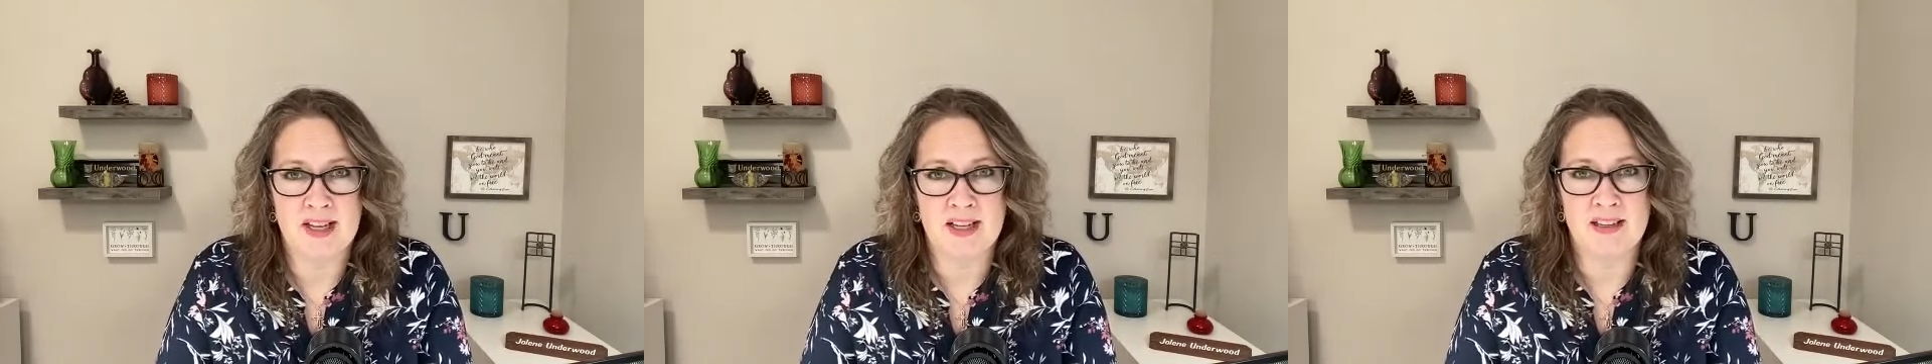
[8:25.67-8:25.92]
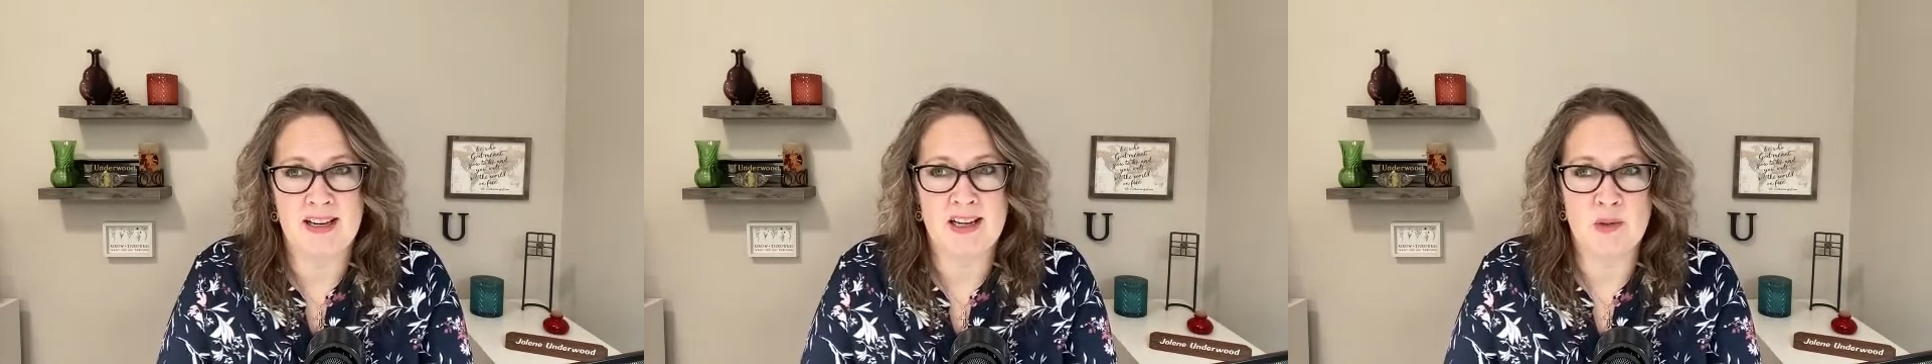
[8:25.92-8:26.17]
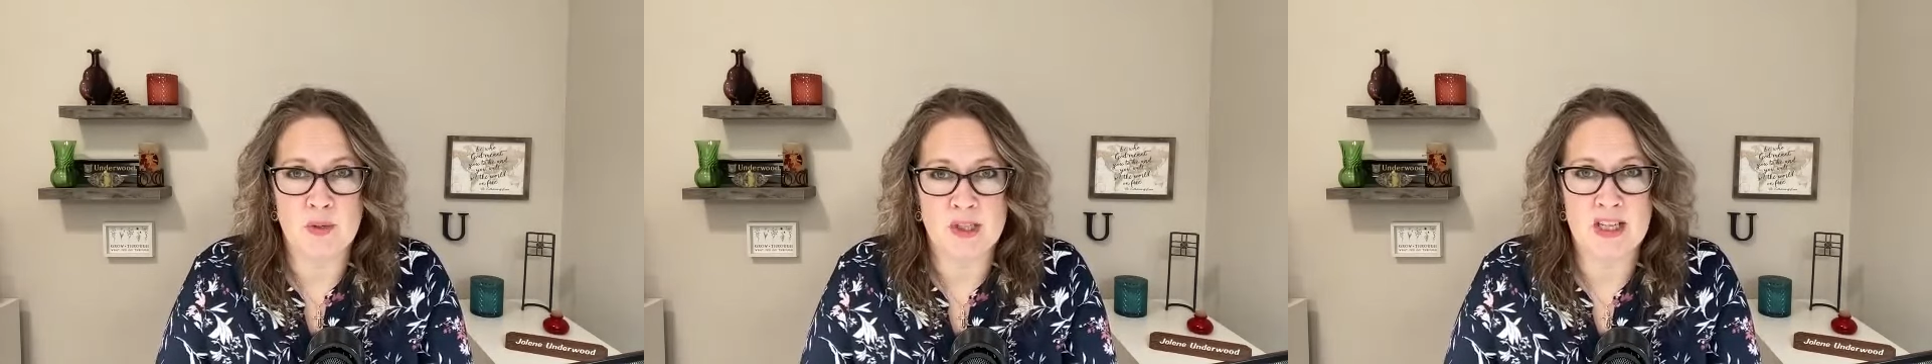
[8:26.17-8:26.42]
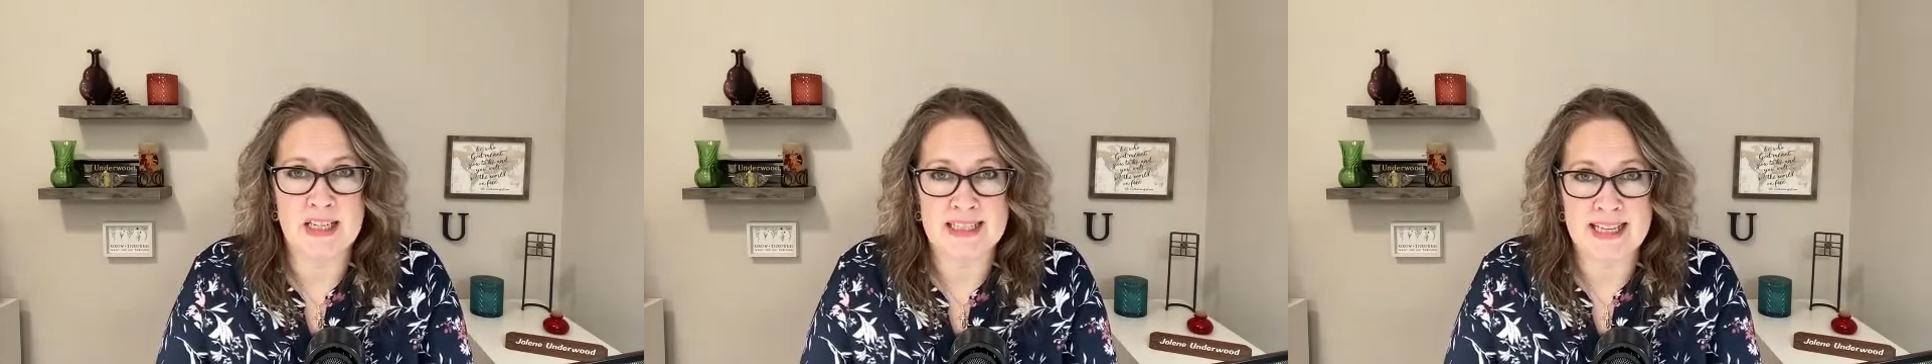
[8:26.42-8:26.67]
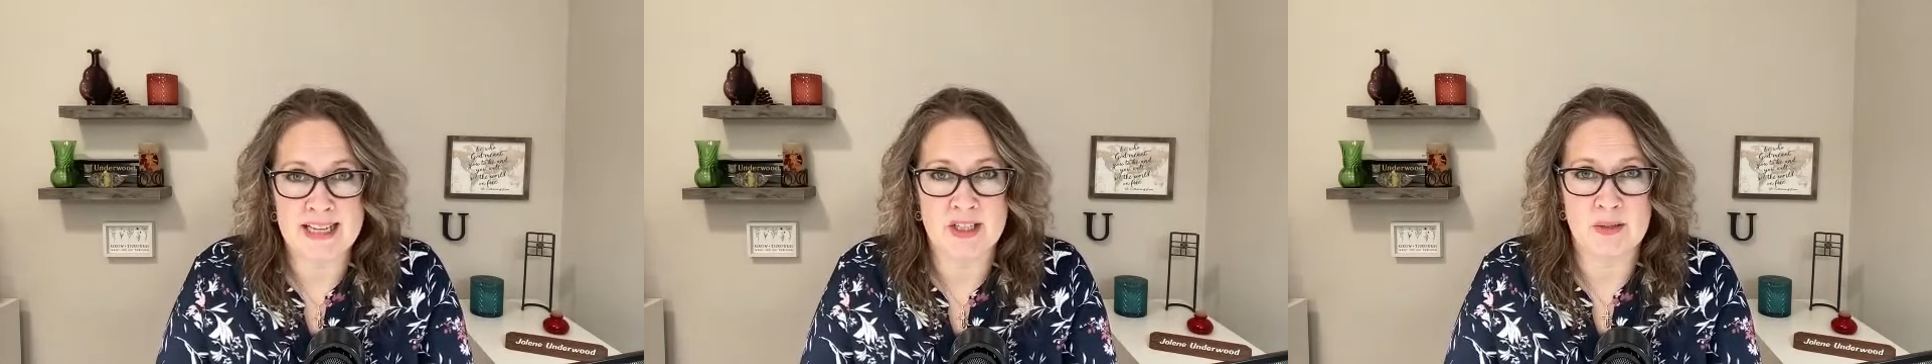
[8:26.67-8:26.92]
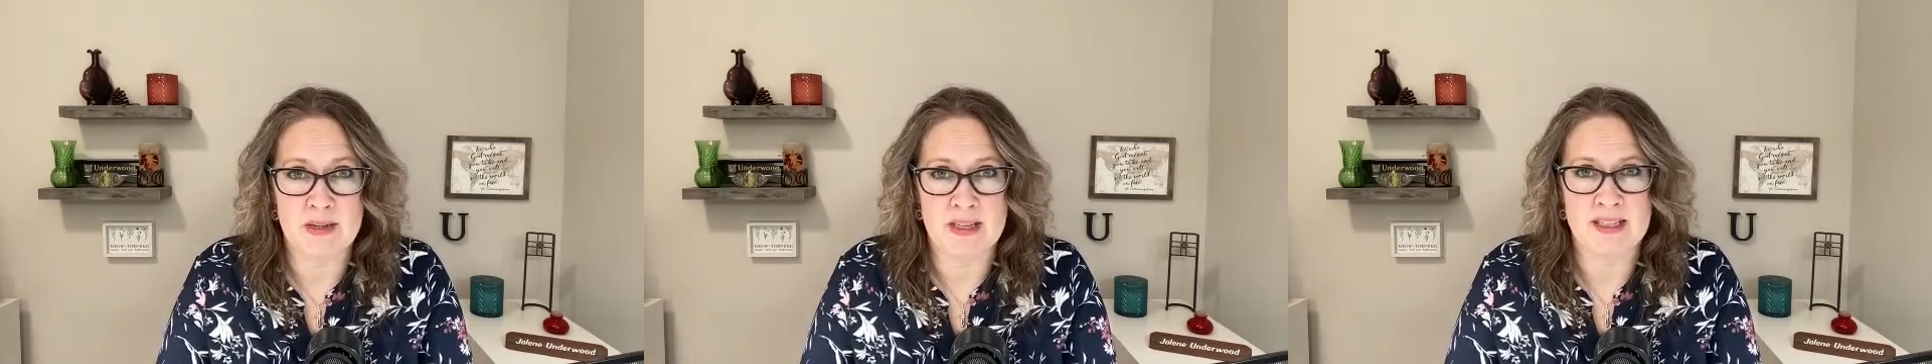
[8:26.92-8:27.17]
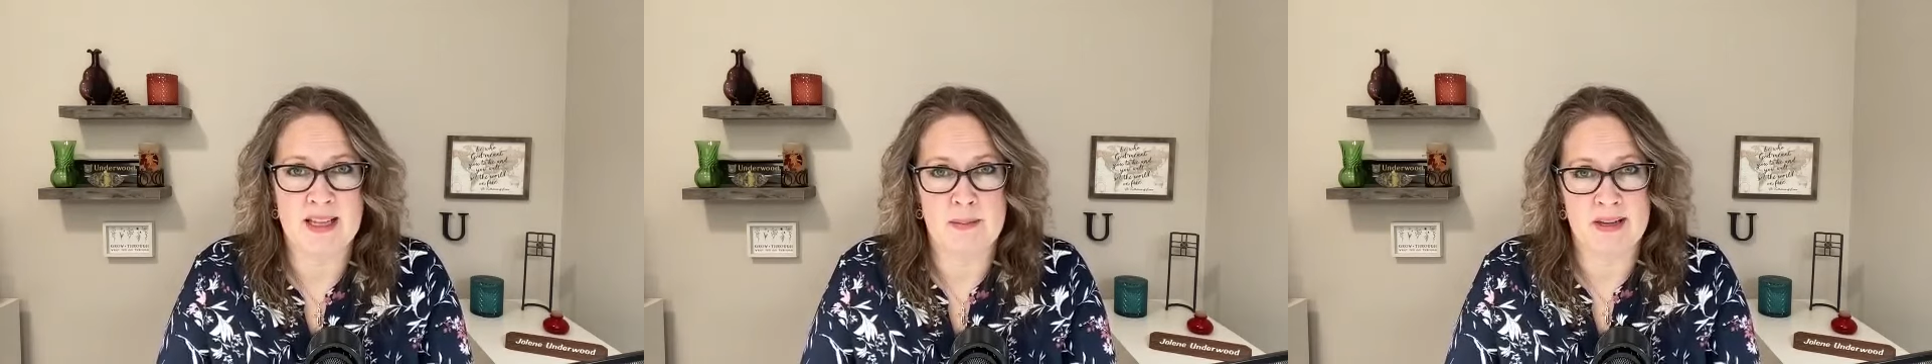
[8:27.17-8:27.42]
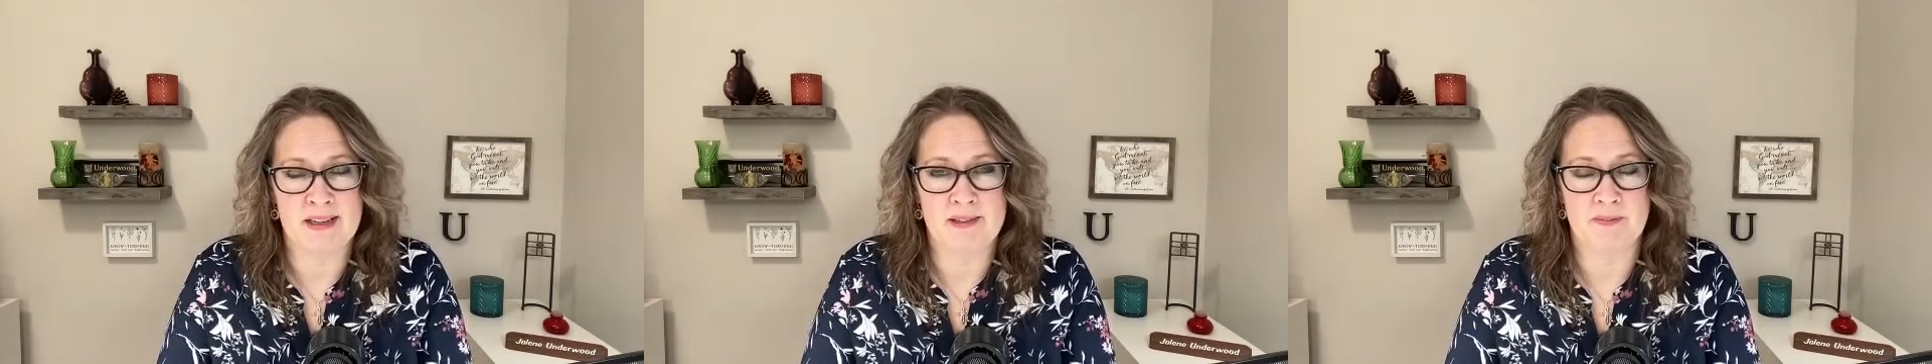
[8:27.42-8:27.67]
validating, which exacerbates that
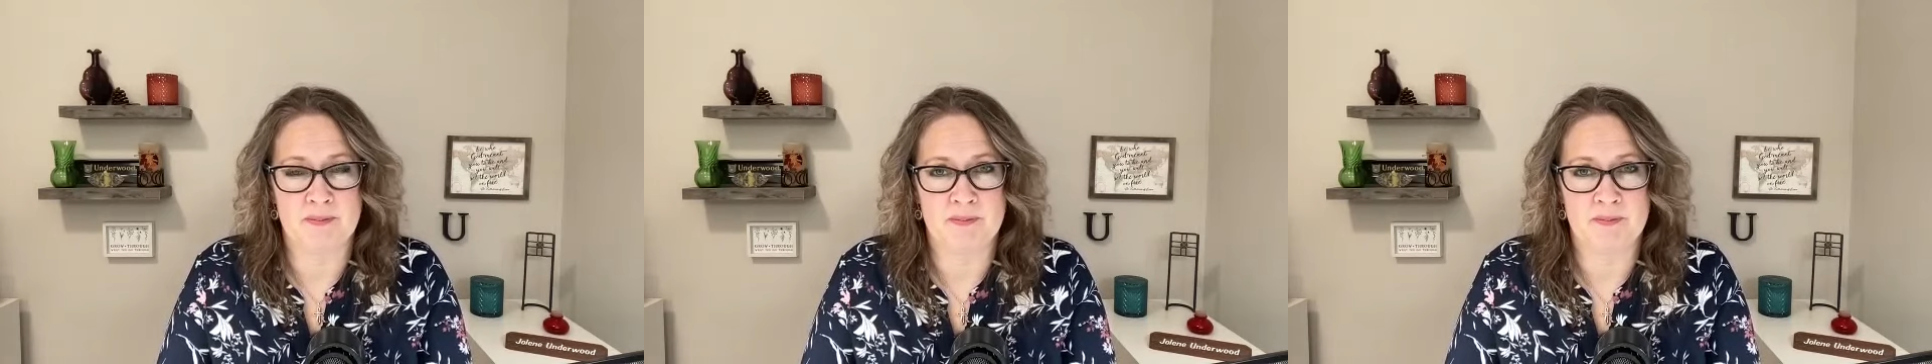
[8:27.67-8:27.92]
pain.